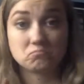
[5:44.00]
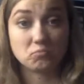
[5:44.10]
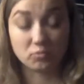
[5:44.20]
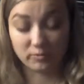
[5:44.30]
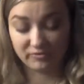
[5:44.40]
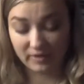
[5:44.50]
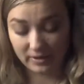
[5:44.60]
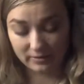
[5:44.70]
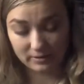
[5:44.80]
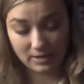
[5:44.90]
will be
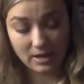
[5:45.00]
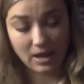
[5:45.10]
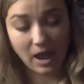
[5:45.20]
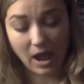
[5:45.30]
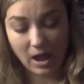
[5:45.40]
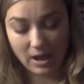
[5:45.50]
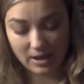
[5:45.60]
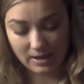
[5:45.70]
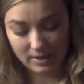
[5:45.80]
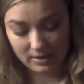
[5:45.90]
fine.
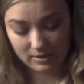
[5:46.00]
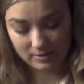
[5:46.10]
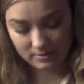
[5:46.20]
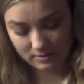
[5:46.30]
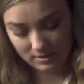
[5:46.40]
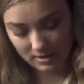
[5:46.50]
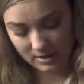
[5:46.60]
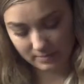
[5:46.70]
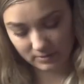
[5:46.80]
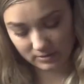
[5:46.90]
I
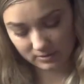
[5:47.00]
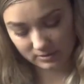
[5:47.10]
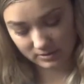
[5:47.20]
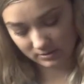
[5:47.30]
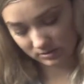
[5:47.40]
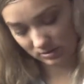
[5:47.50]
am gonna